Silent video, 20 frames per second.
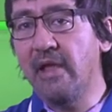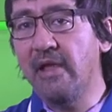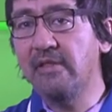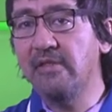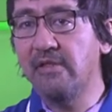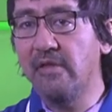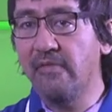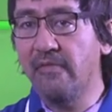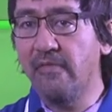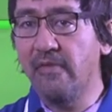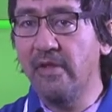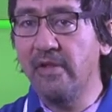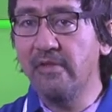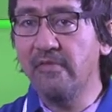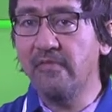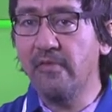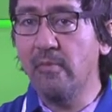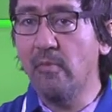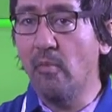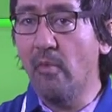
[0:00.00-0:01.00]
and different
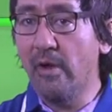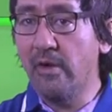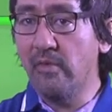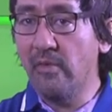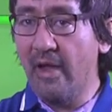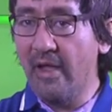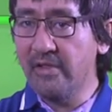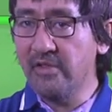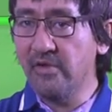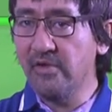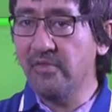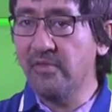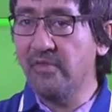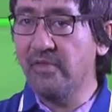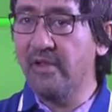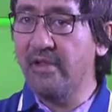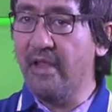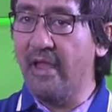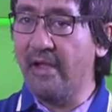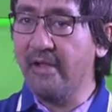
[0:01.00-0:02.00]
from one writer to
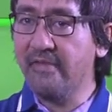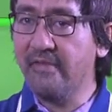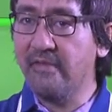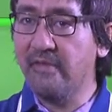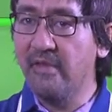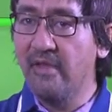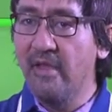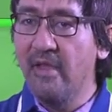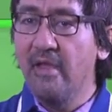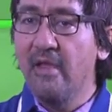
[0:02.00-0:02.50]
the next,